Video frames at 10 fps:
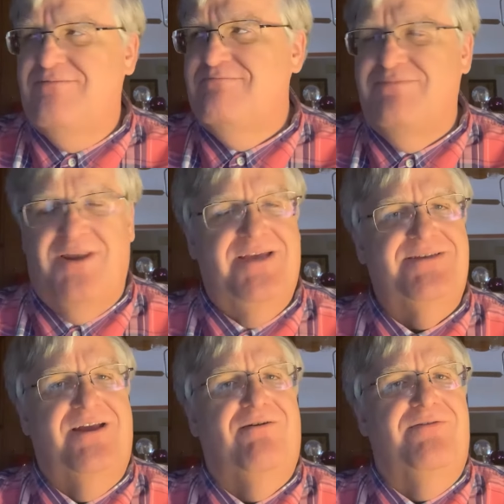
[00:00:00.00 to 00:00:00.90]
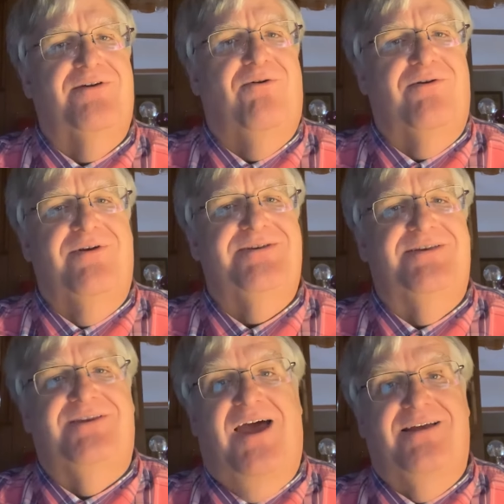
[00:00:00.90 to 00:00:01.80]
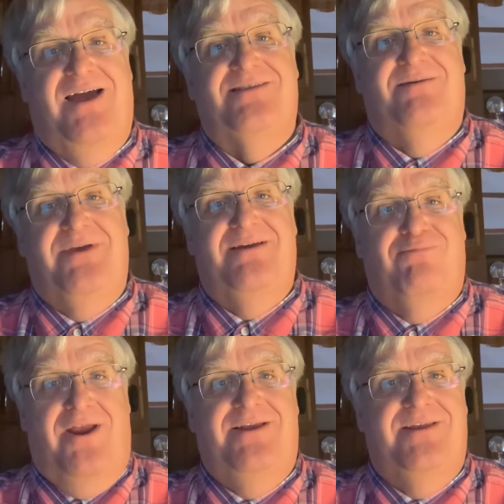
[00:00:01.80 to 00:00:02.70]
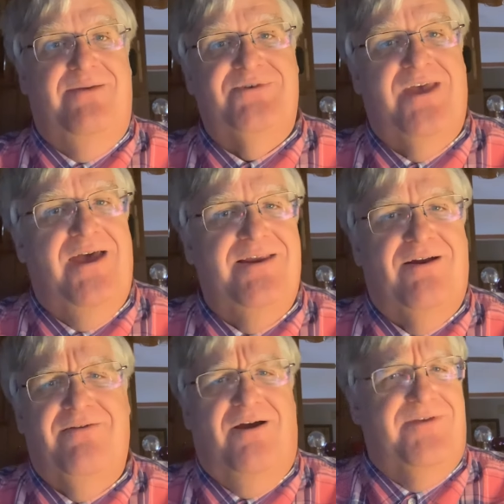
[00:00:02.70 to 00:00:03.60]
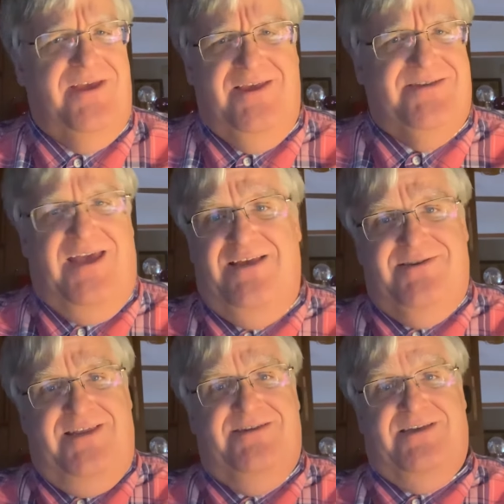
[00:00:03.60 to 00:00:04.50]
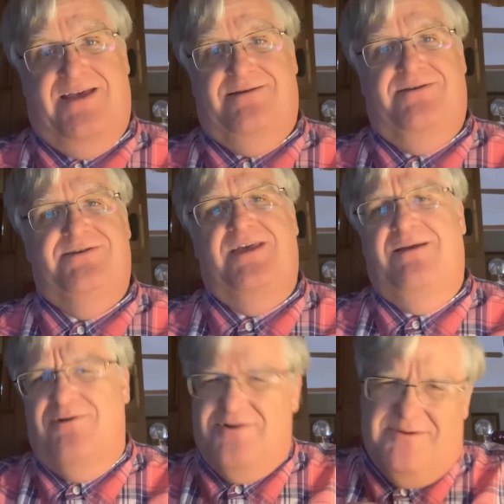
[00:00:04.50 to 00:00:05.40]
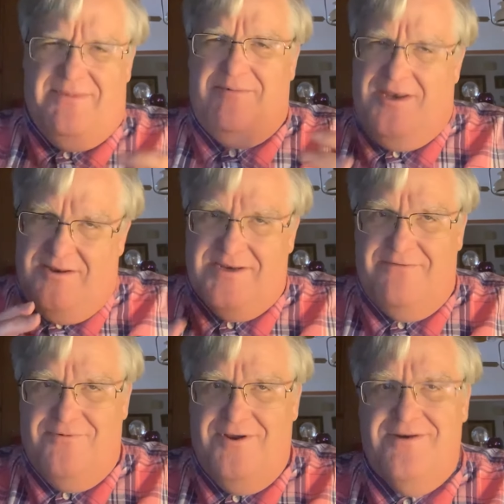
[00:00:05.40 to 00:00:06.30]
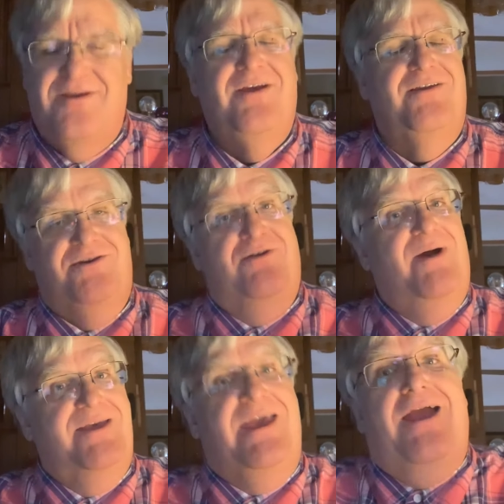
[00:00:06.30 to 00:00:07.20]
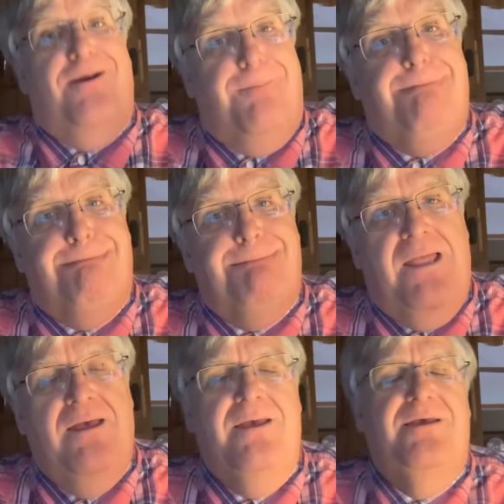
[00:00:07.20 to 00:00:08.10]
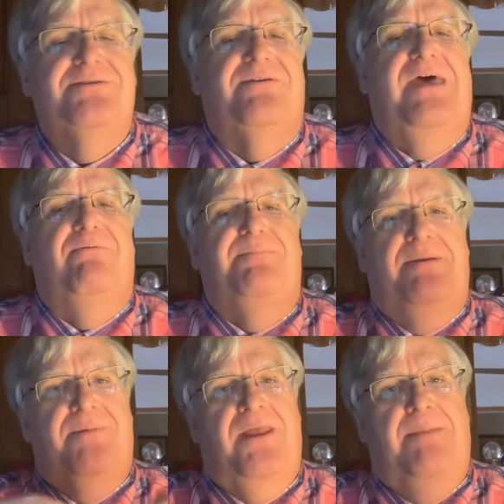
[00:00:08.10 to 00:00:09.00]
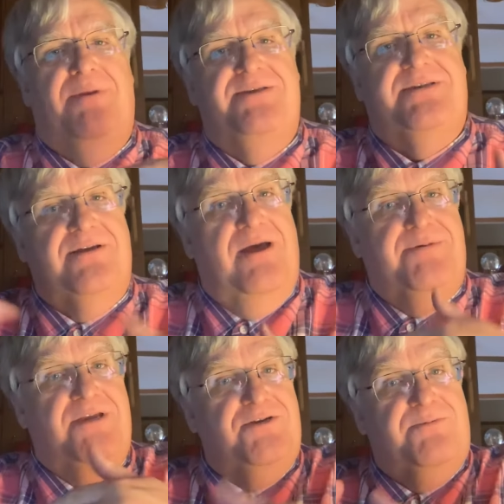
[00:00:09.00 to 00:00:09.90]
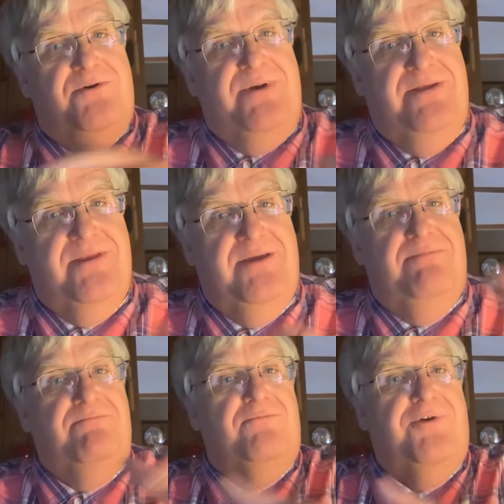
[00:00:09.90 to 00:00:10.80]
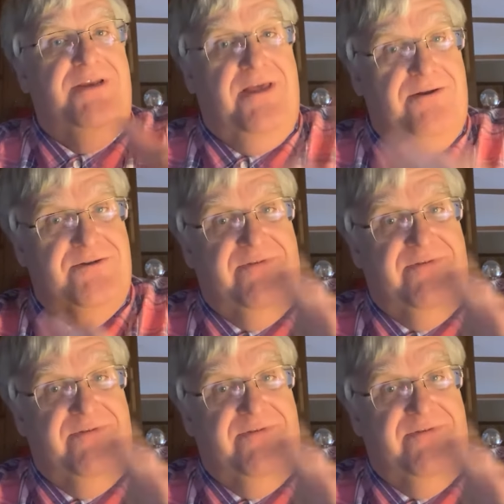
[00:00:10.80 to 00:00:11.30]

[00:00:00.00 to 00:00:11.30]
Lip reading: place there on the corner is? It's not got the big brand name sign. Is the gasoline exactly the same, or is it maybe a little different? Do I care? So that would be monopolistic competition between the retailers of